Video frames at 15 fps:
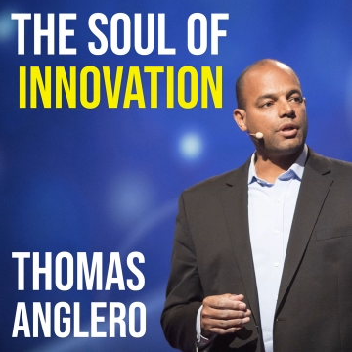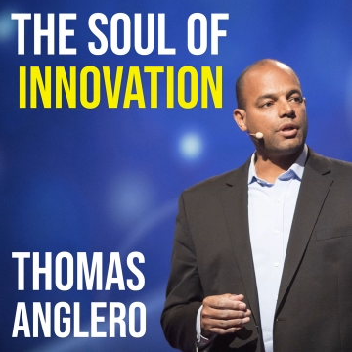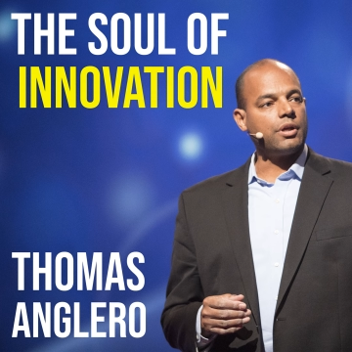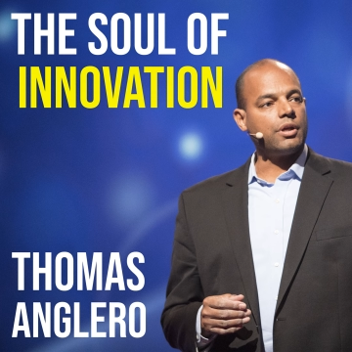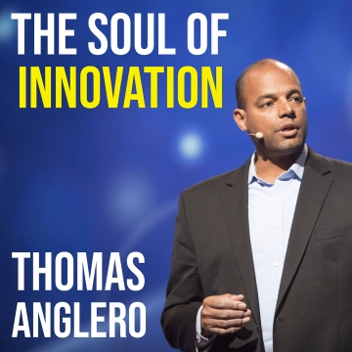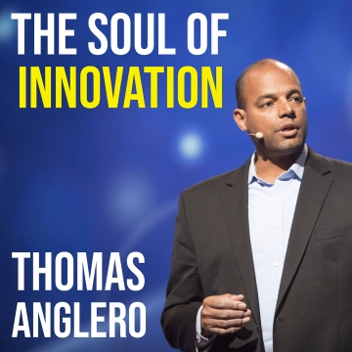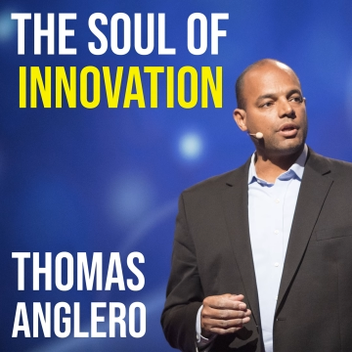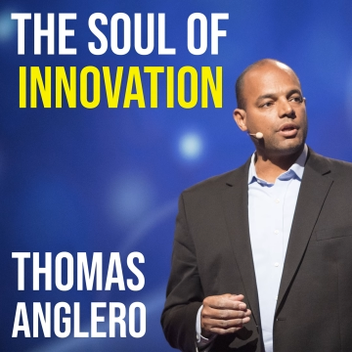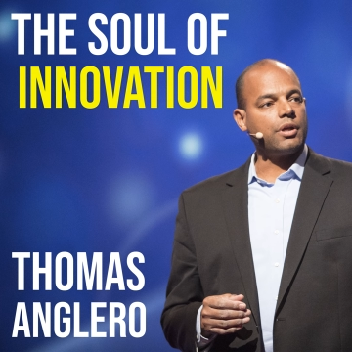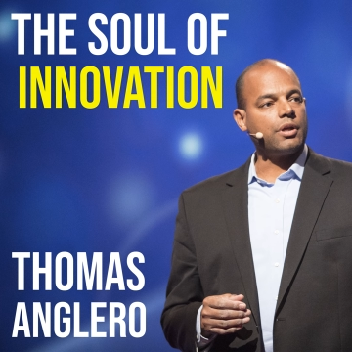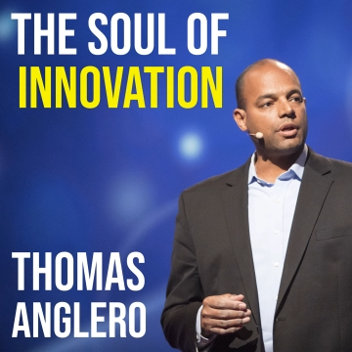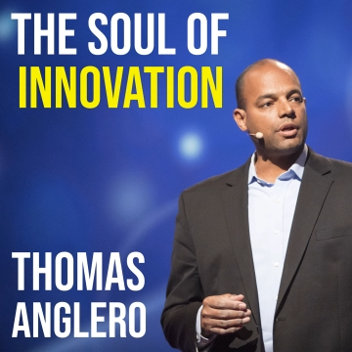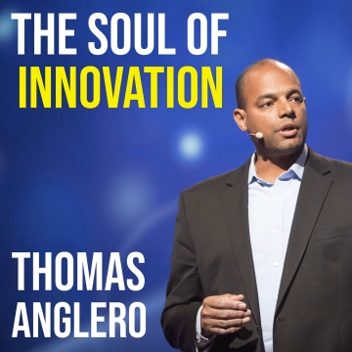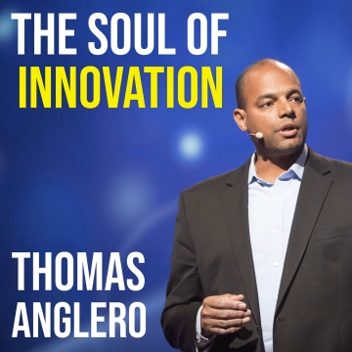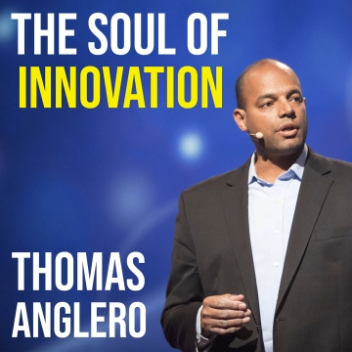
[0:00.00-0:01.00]

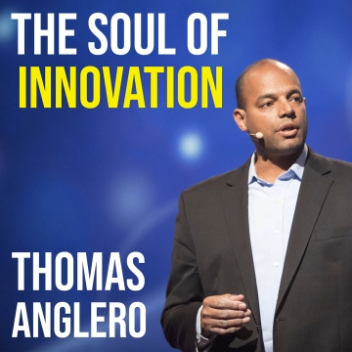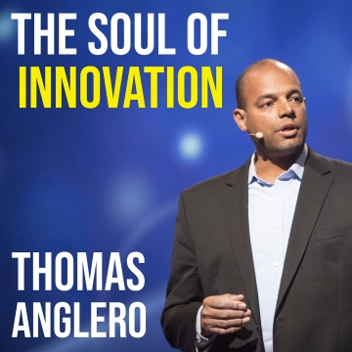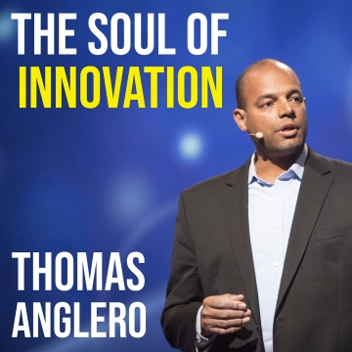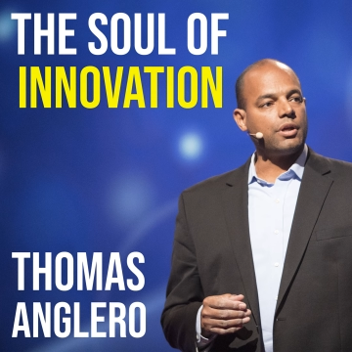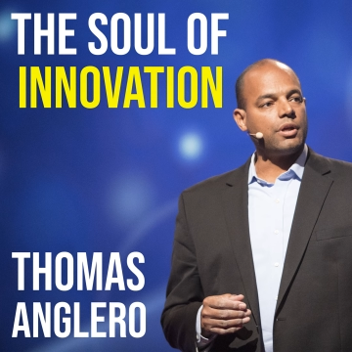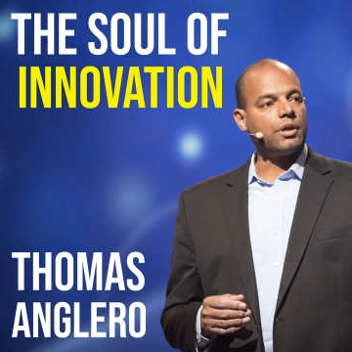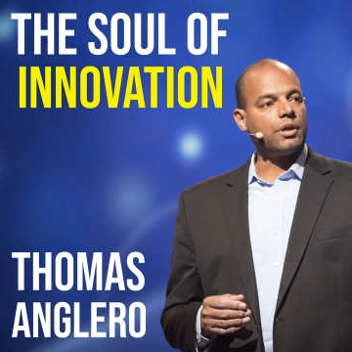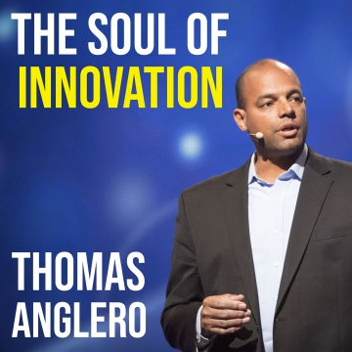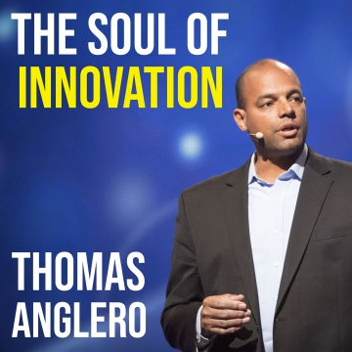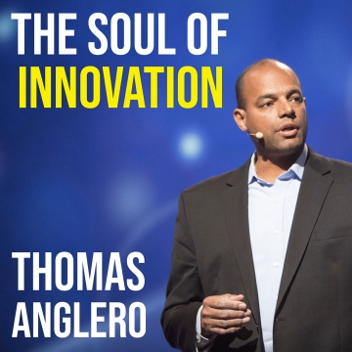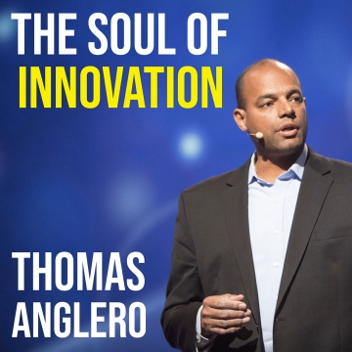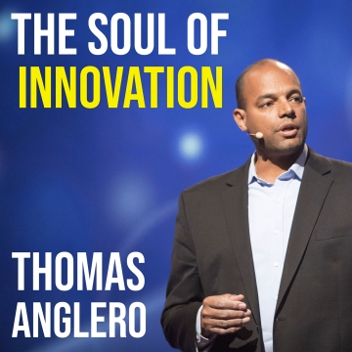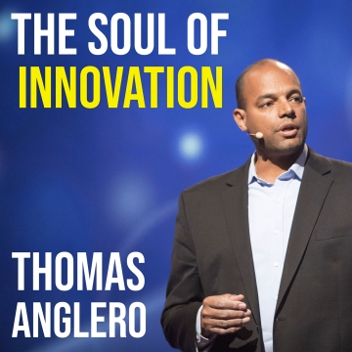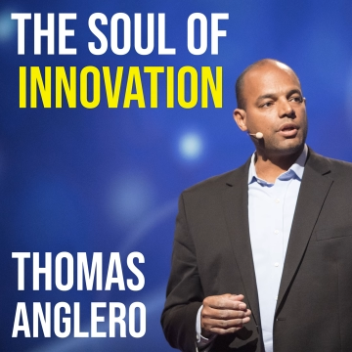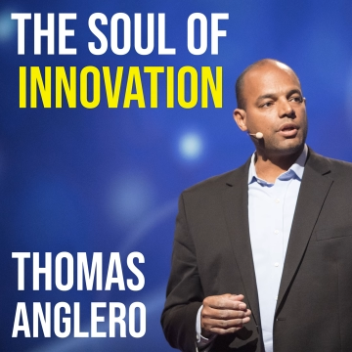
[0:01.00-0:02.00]

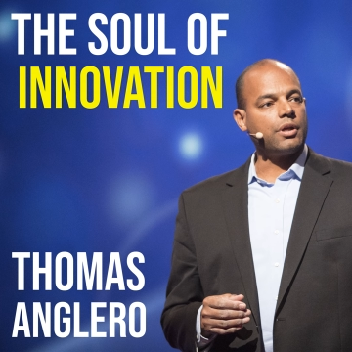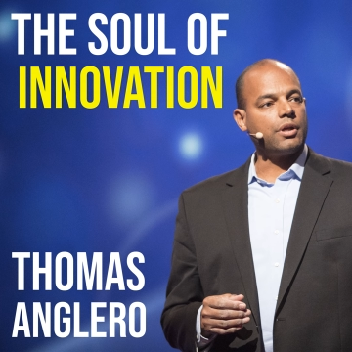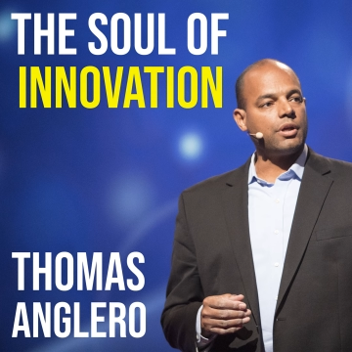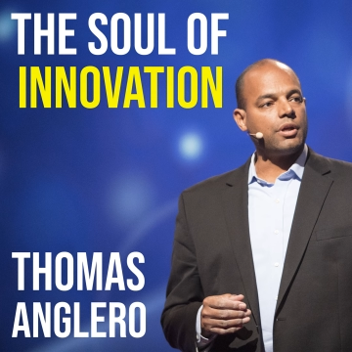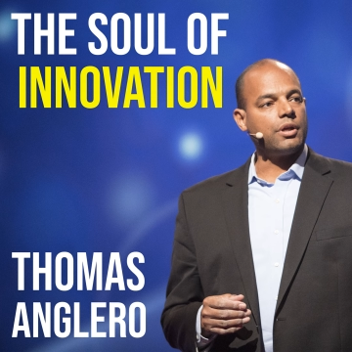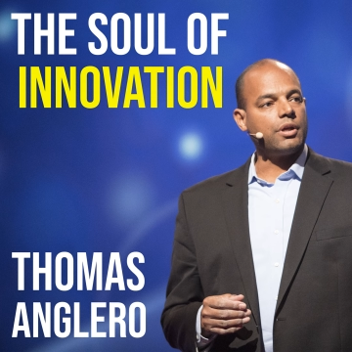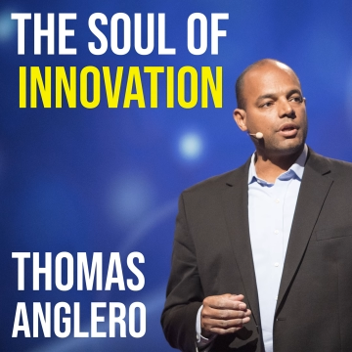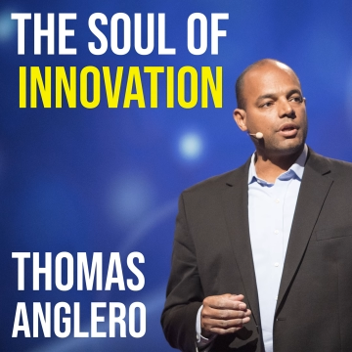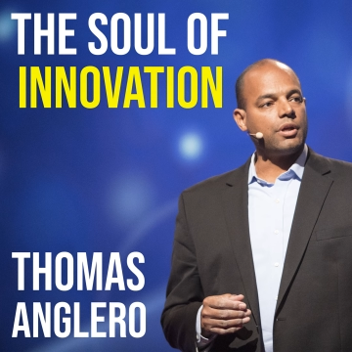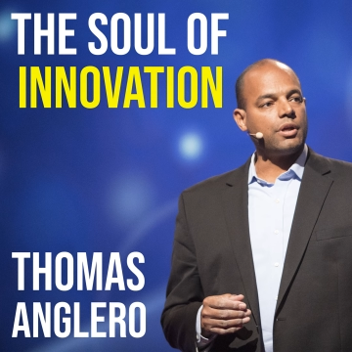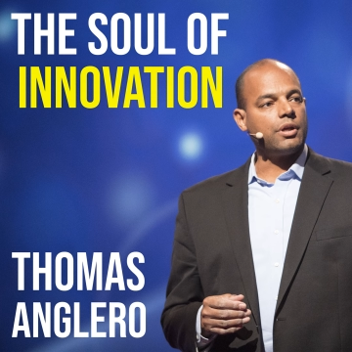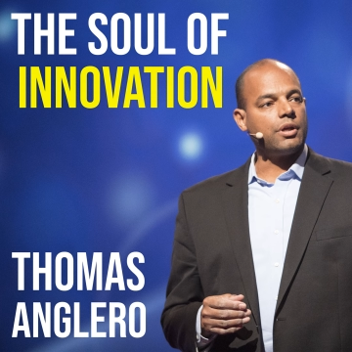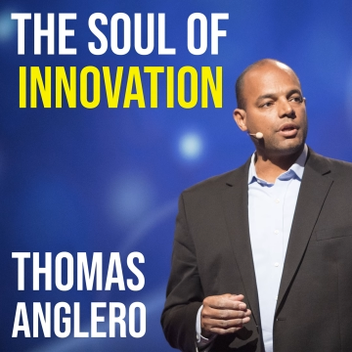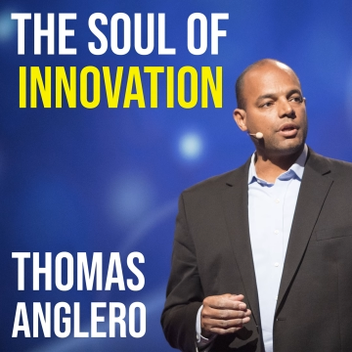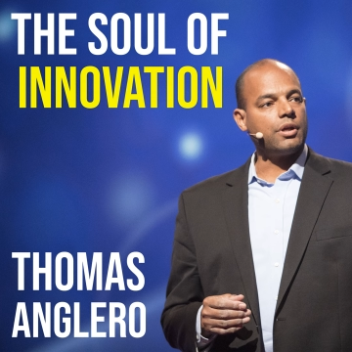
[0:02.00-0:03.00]

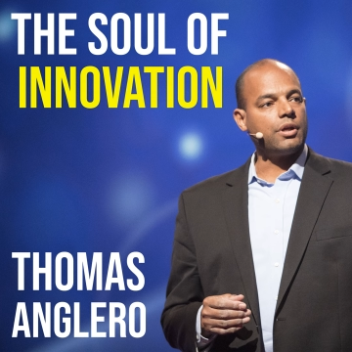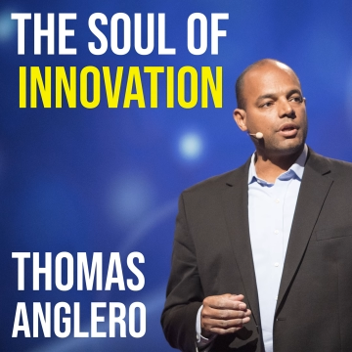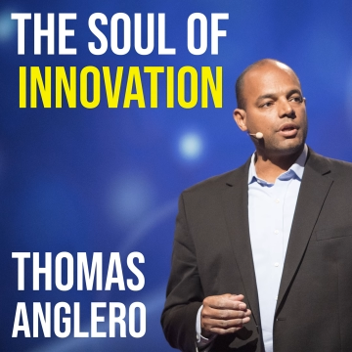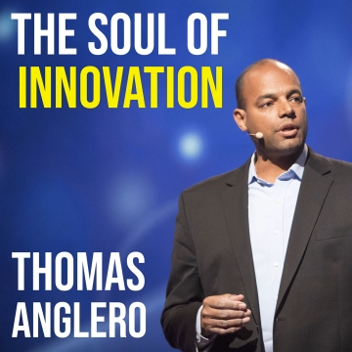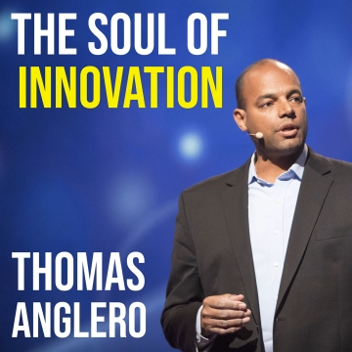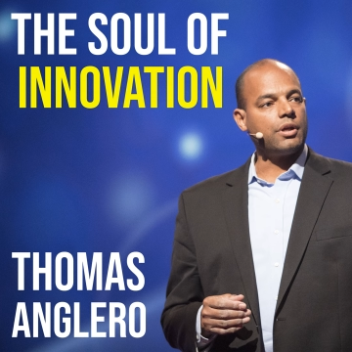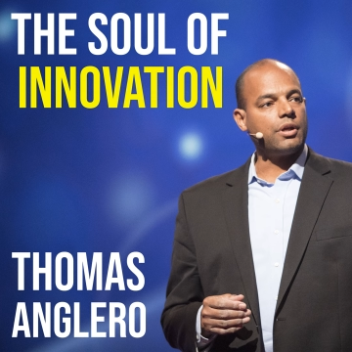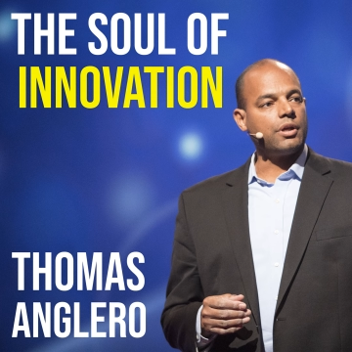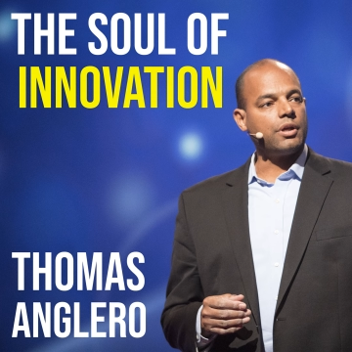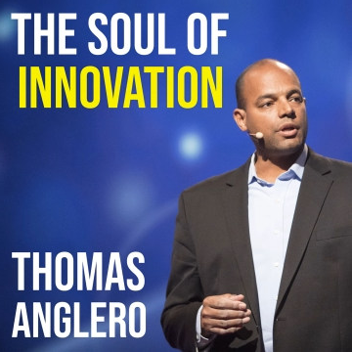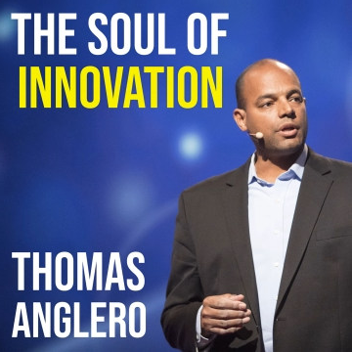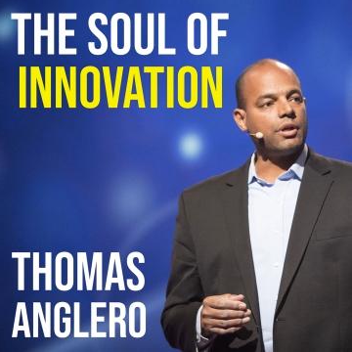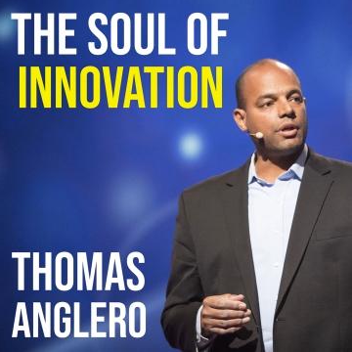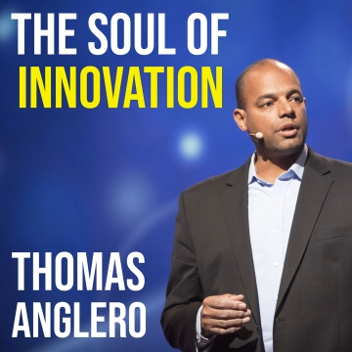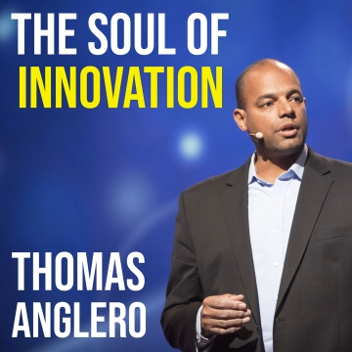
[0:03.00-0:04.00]

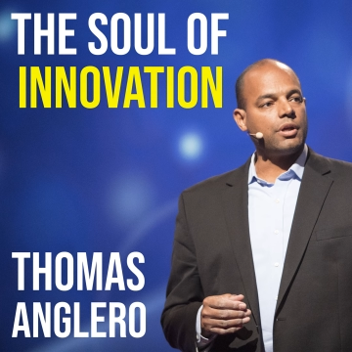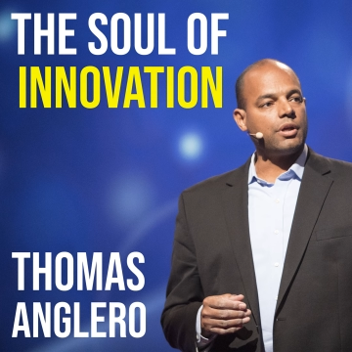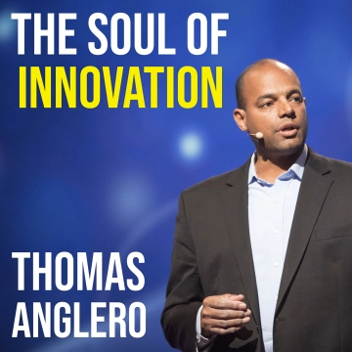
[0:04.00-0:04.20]
This is a still picture; no speech is visible.